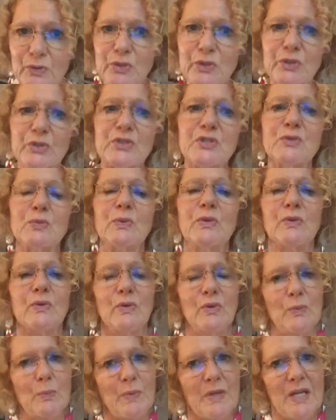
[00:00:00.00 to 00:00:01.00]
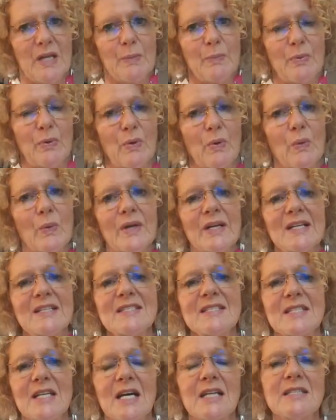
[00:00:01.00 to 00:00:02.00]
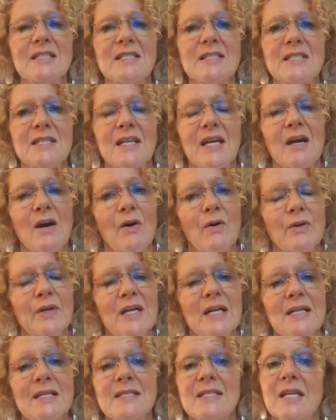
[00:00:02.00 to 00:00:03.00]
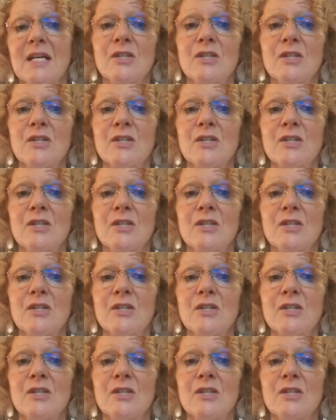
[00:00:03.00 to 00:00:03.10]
trust with other people. When I started to get honest